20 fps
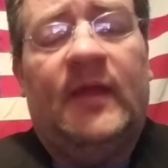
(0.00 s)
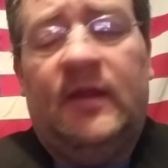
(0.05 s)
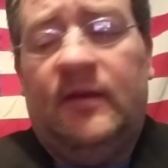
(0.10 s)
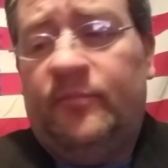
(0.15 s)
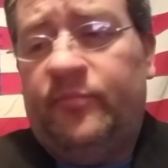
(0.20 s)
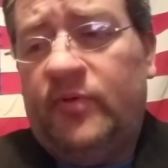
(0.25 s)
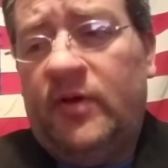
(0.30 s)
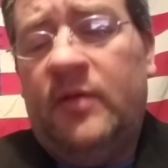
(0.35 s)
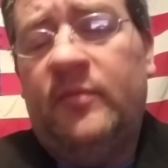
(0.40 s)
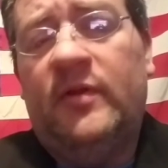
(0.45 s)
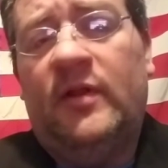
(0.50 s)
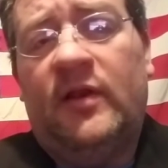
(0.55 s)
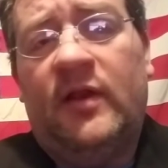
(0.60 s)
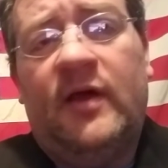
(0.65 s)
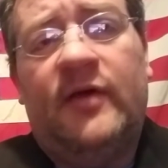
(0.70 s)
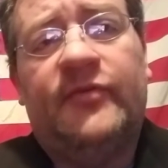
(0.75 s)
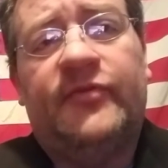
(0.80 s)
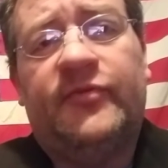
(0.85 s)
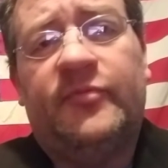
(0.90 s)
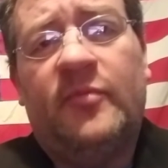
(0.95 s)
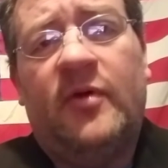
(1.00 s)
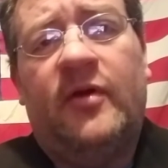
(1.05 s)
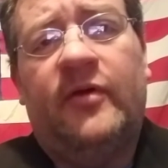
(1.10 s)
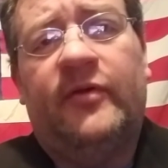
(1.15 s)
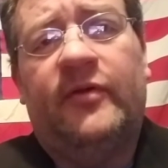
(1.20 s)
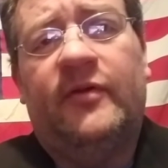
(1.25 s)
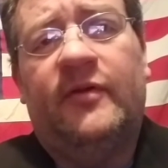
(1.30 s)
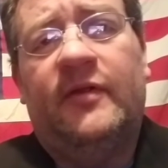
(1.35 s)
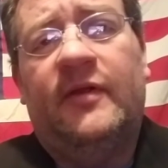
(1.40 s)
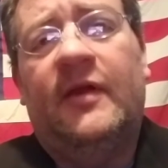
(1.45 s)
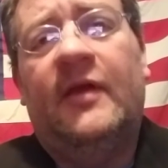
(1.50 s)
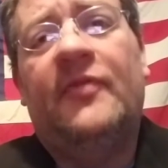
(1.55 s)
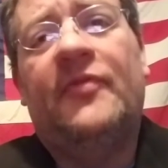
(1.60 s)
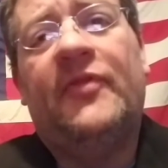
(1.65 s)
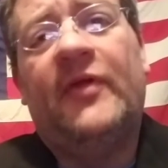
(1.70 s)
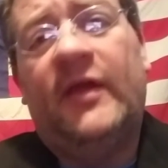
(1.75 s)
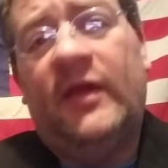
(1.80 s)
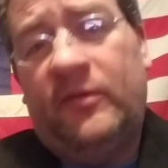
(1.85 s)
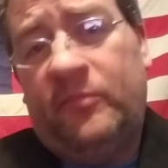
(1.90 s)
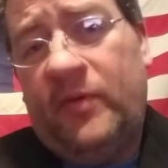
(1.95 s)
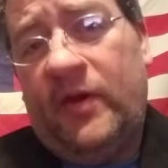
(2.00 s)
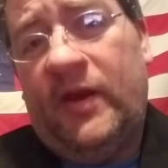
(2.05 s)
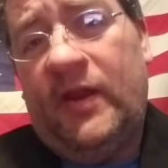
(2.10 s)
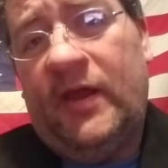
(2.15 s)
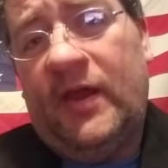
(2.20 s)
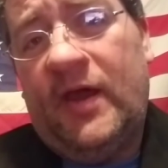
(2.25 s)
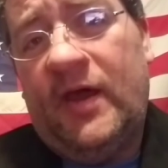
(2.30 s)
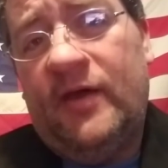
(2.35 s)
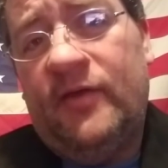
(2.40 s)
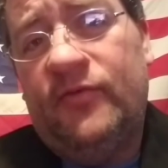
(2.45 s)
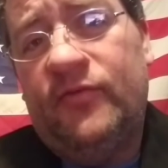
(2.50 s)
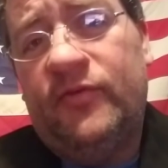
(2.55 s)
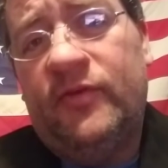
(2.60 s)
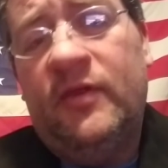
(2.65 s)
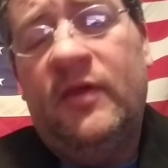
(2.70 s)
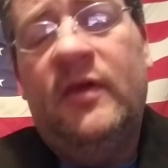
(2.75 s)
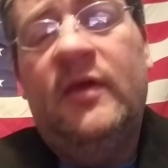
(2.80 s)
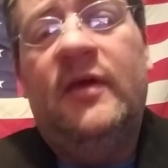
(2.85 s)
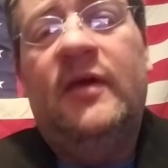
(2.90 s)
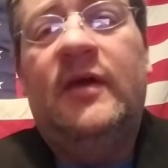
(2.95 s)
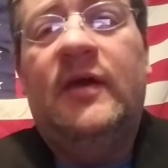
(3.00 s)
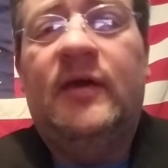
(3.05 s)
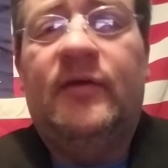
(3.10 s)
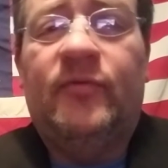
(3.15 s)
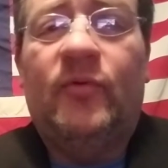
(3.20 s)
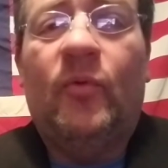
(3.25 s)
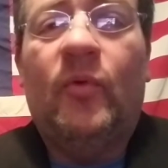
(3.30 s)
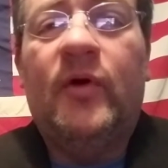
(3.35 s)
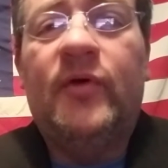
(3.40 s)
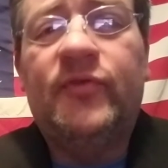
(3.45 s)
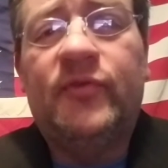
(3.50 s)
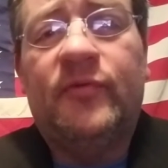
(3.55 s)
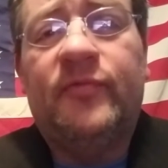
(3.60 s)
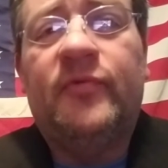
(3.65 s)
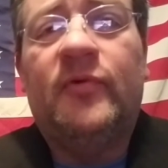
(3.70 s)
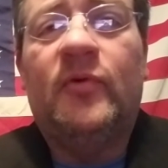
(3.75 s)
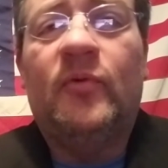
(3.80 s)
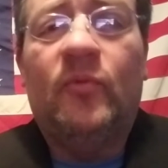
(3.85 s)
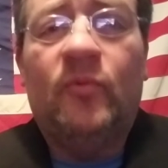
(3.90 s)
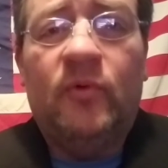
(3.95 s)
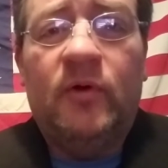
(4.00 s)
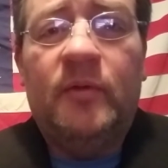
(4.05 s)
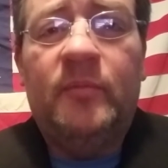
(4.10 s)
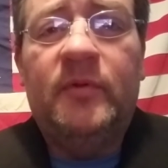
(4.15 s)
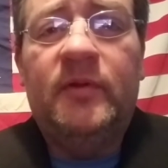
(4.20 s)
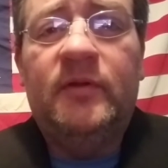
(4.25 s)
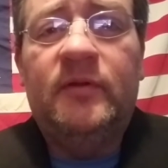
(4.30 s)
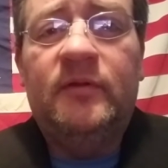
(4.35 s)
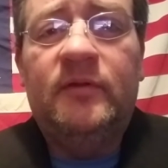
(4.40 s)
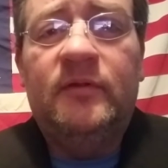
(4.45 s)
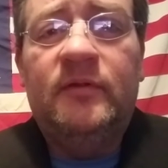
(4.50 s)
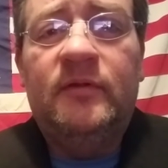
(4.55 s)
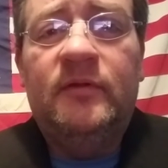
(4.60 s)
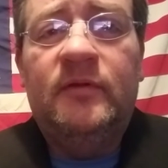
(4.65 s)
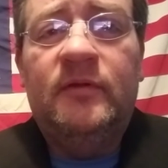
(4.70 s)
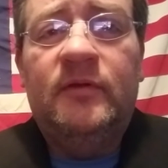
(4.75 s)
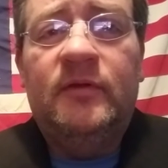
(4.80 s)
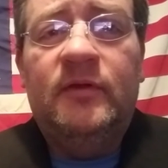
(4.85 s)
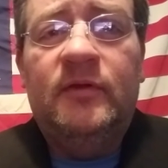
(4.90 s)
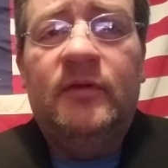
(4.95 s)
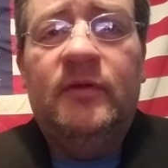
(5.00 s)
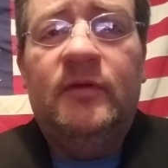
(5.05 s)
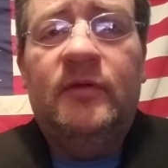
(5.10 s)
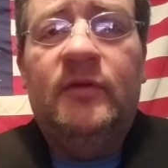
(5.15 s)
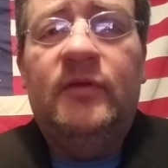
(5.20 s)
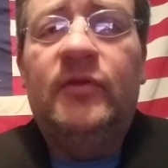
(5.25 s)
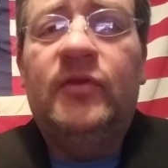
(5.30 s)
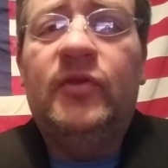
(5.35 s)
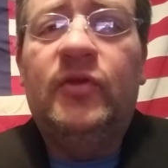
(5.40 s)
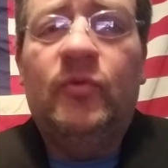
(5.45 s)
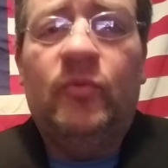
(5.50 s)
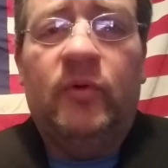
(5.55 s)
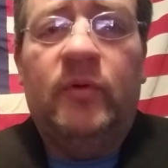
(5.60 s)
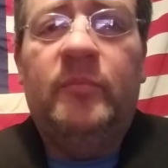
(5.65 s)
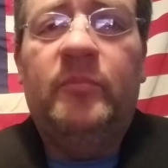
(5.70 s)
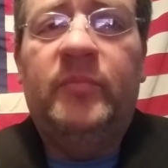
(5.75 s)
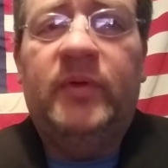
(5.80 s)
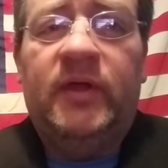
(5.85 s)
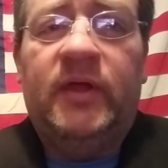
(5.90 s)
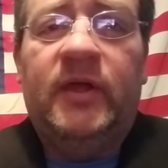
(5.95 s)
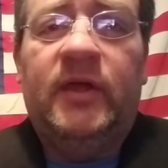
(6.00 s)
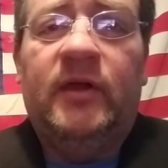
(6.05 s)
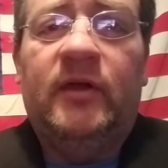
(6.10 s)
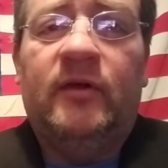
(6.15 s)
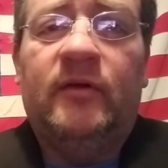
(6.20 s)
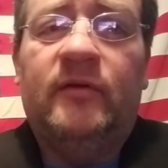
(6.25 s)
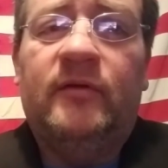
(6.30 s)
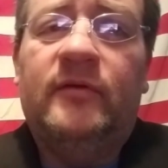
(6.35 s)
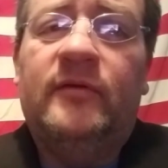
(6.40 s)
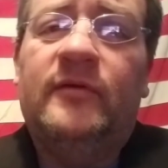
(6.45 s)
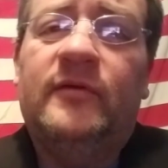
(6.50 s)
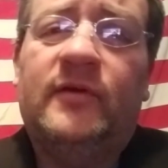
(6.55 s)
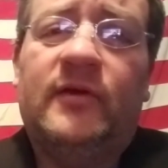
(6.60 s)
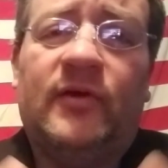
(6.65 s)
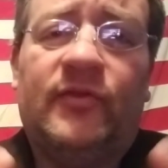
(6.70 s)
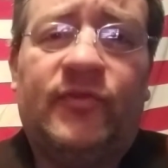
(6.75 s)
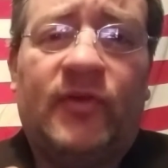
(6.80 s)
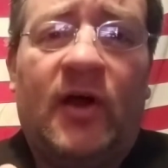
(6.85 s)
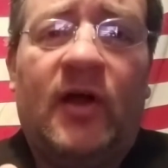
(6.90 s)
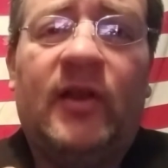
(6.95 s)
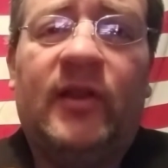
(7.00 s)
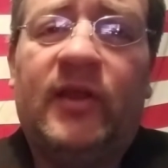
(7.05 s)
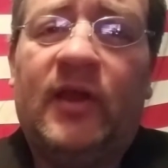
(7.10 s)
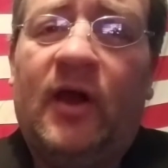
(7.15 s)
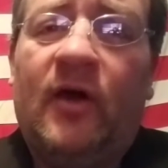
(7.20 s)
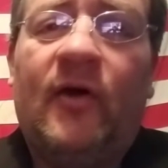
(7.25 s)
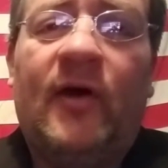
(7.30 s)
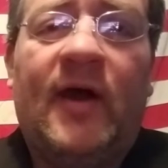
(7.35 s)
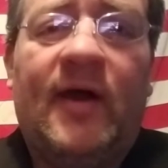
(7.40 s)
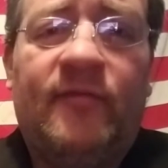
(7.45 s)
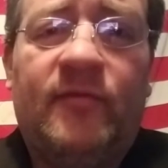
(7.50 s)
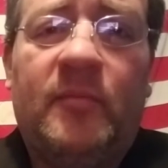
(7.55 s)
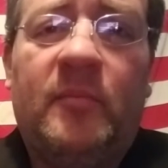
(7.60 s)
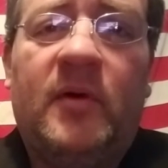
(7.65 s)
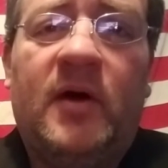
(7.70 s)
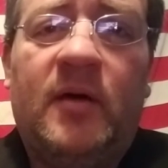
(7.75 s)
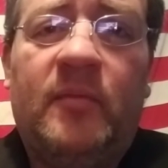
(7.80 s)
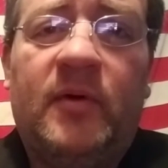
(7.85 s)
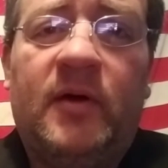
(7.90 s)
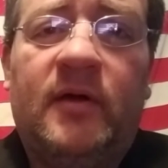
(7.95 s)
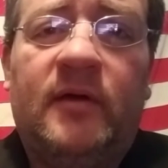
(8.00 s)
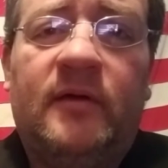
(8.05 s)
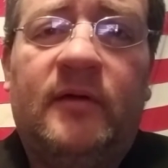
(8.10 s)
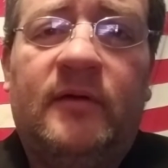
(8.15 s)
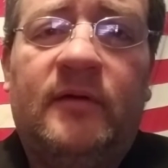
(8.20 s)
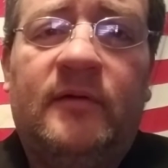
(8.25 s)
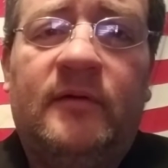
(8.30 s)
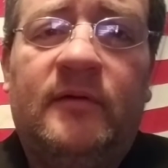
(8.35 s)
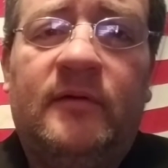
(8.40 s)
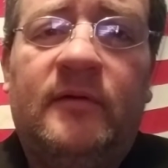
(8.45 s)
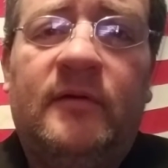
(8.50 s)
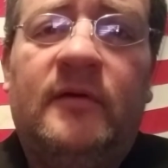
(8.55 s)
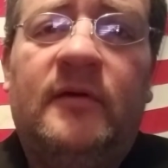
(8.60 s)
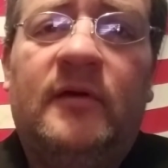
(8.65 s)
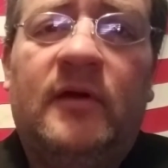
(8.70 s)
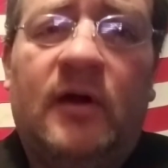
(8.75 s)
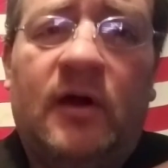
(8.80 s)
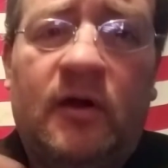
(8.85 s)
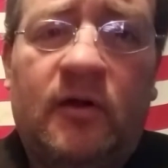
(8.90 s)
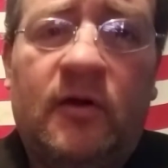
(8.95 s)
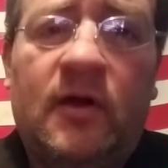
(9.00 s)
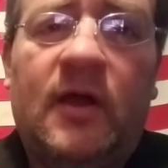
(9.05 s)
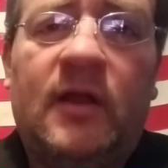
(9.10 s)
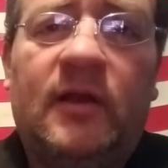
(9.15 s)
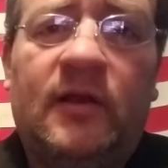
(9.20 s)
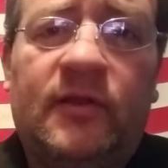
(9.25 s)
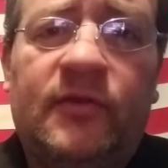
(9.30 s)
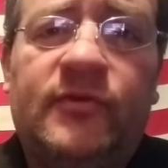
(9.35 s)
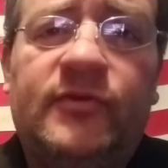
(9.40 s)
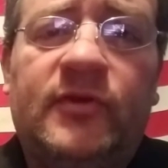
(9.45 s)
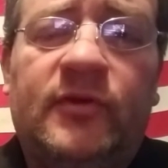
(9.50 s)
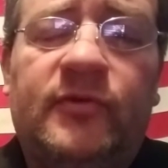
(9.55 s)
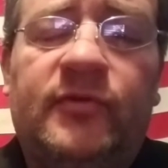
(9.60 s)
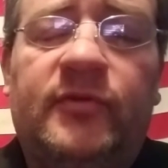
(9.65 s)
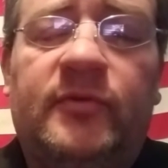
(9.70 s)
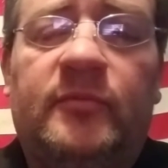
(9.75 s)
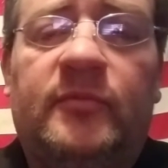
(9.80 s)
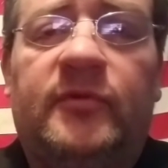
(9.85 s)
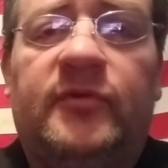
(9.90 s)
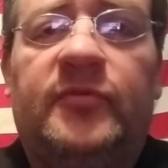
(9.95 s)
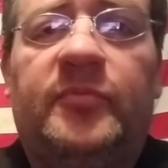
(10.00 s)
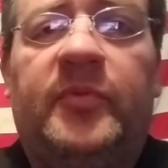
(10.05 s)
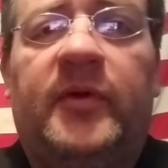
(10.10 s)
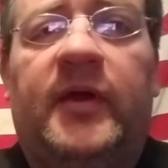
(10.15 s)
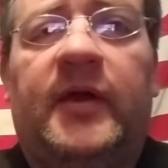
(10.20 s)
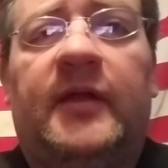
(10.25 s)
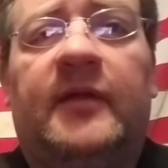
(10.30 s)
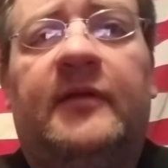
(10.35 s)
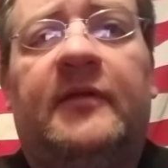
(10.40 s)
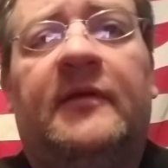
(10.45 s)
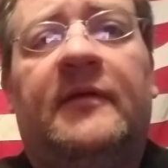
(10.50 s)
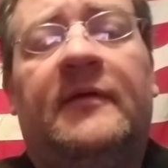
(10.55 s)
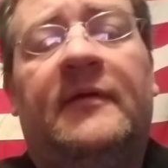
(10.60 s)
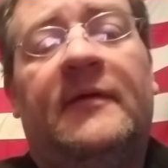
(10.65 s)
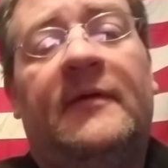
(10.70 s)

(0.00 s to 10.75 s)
And probably a lot smarter. And think about it, guys. If it wasn't for a woman, you wouldn't be here. Because all of y'all have a mama. Alright, let's show some respect.